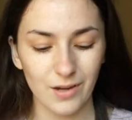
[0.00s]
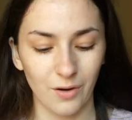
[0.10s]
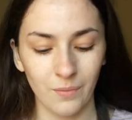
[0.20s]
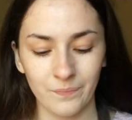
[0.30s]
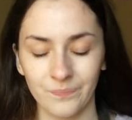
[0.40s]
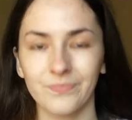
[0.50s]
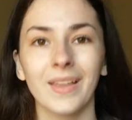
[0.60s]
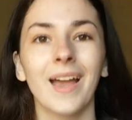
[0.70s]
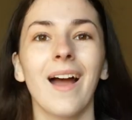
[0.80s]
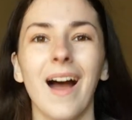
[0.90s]
I
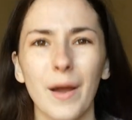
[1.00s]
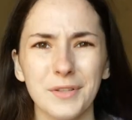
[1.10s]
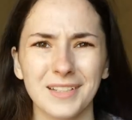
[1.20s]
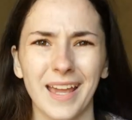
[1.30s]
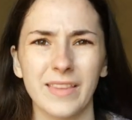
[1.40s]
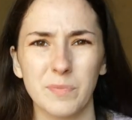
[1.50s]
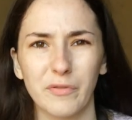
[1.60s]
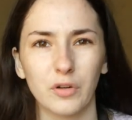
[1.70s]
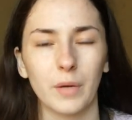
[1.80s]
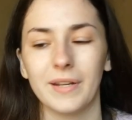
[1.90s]
was gonna get this
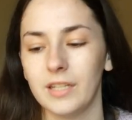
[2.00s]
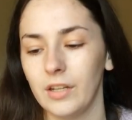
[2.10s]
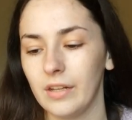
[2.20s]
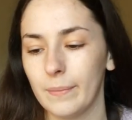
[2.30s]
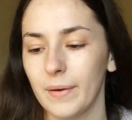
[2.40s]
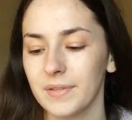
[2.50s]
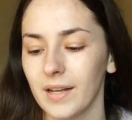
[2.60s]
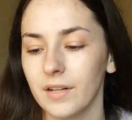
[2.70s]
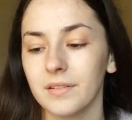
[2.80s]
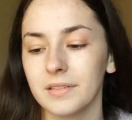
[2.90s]
before I went to uni, but I was
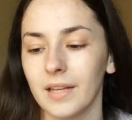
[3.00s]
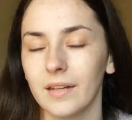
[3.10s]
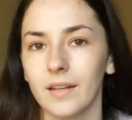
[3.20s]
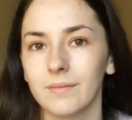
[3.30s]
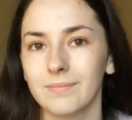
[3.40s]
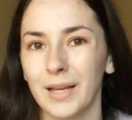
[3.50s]
like, I don't understand it.